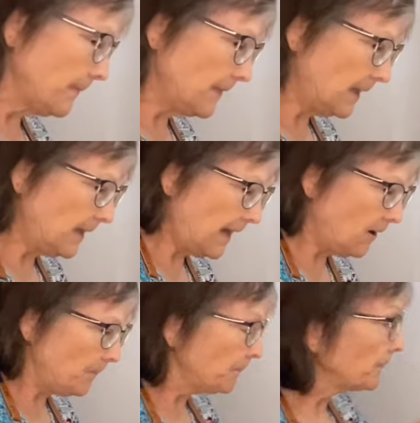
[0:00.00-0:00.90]

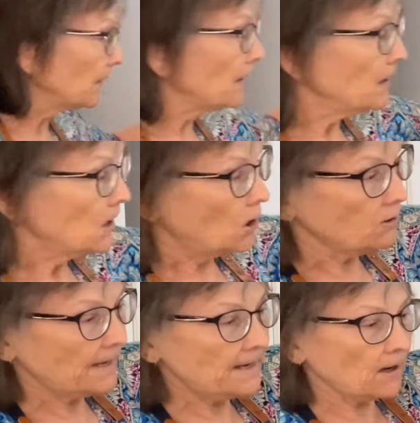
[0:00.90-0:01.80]
Now, I'll
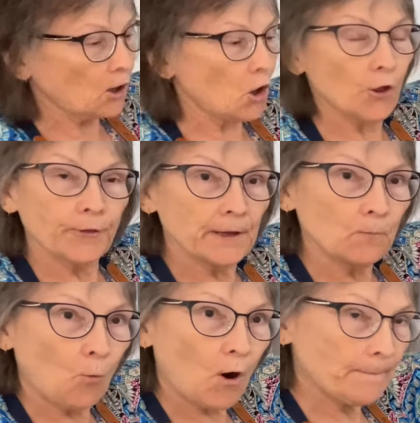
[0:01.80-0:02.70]
get a cloth and
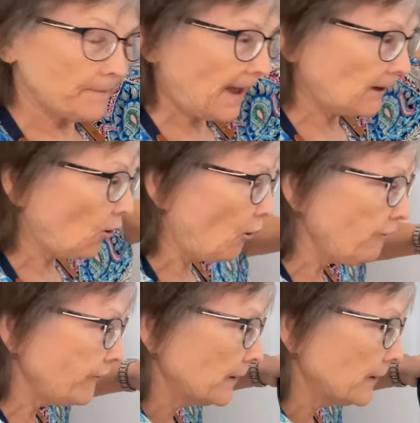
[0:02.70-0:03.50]
wipe that off.